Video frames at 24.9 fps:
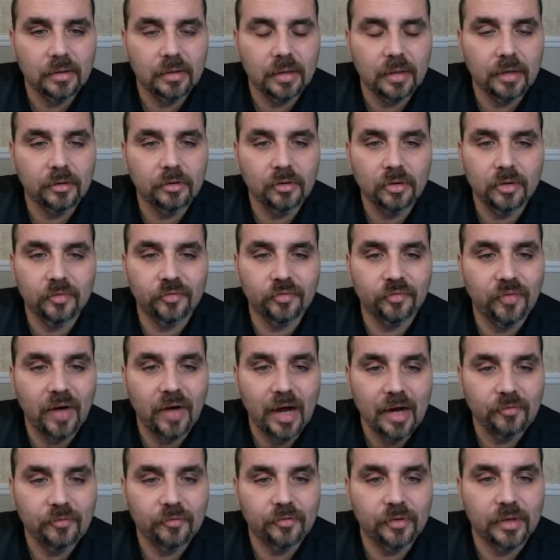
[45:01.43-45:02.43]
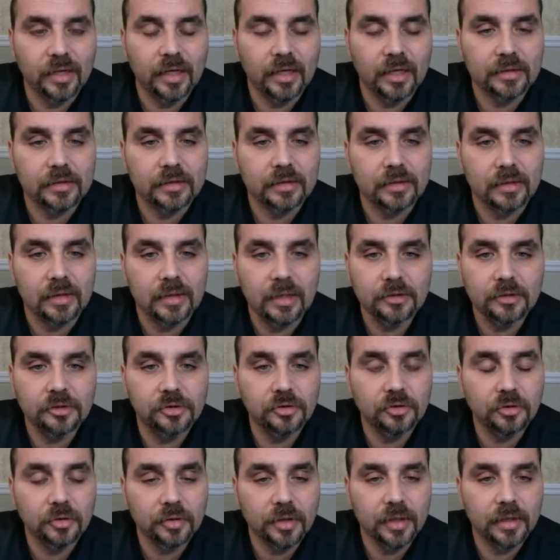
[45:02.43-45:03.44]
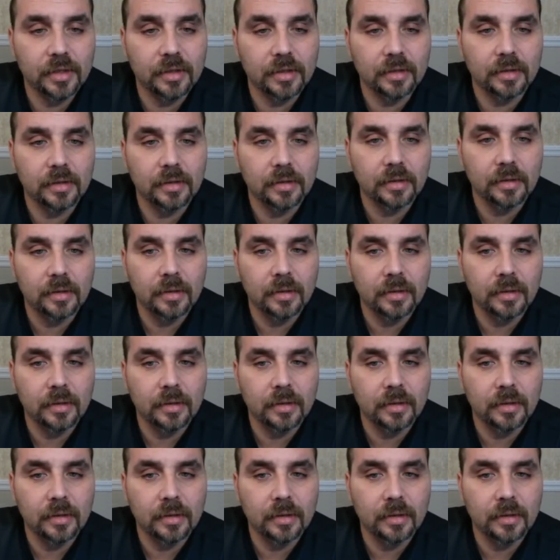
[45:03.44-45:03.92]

Like you could fight for that shit. That's your kid.